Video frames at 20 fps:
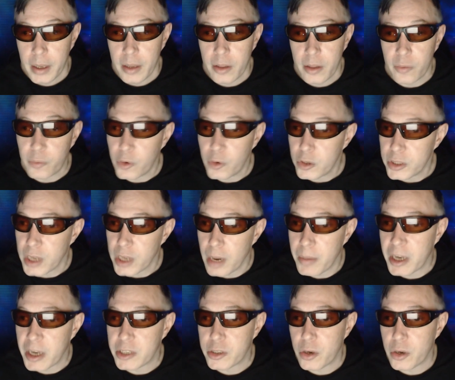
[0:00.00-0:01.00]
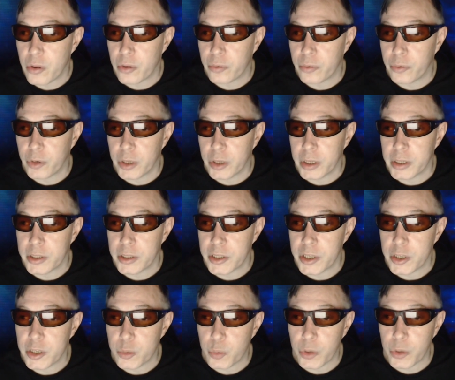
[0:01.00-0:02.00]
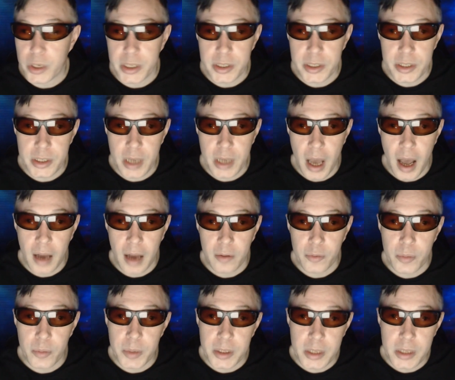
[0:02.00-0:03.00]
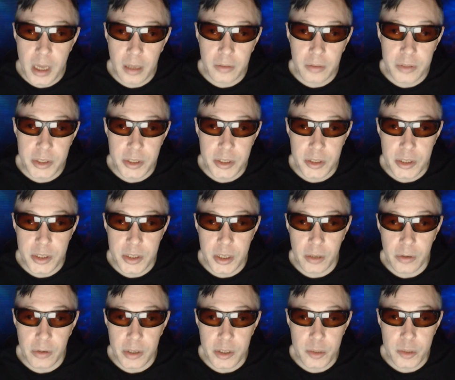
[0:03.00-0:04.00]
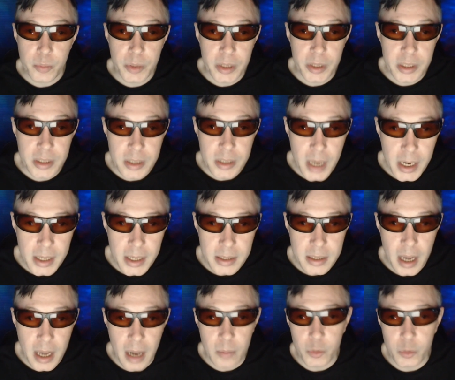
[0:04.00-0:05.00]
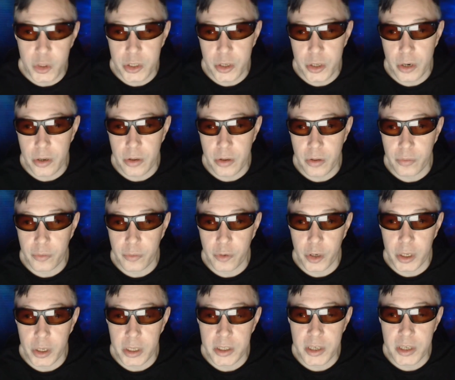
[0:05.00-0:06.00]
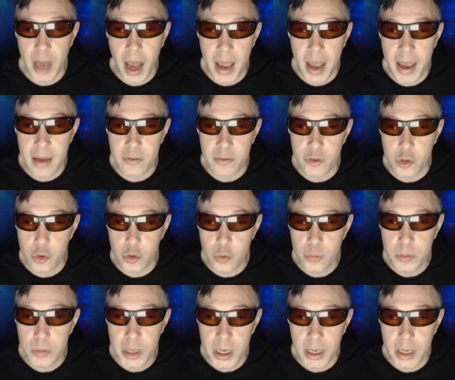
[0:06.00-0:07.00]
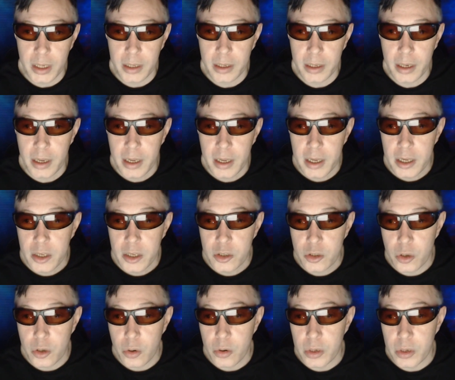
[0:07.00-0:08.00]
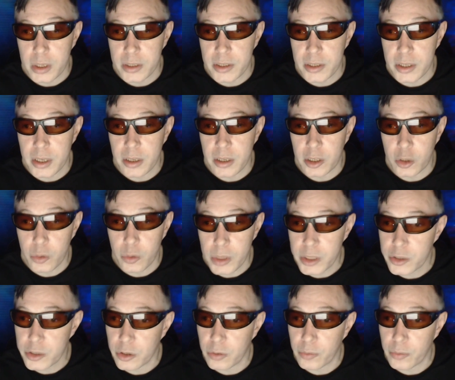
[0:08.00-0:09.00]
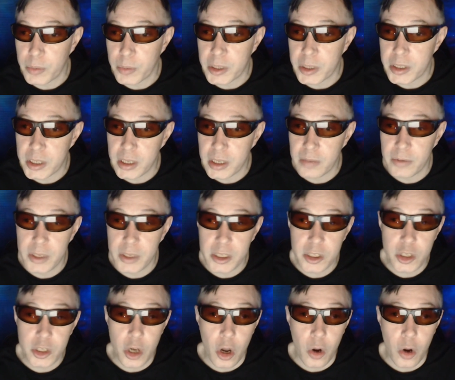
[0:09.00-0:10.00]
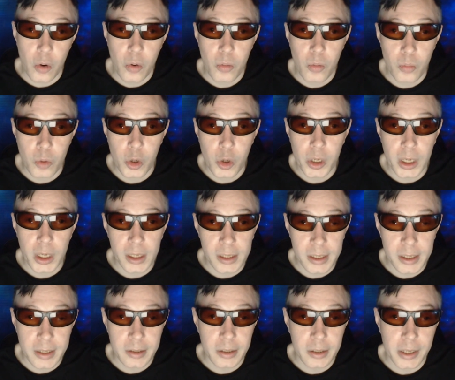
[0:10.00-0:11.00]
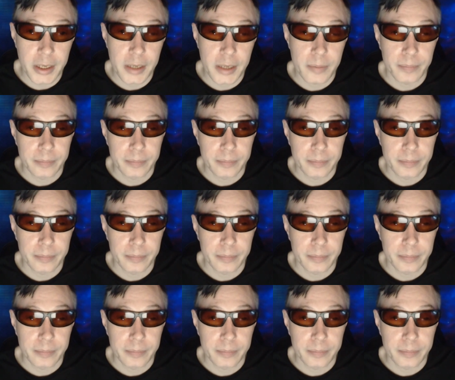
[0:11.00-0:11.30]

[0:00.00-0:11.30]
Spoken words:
The first time I show the footage is pretty stock from the television series, but the second time we show you the footage, I have zoomed in so you can see the creature from the TV show more clearly.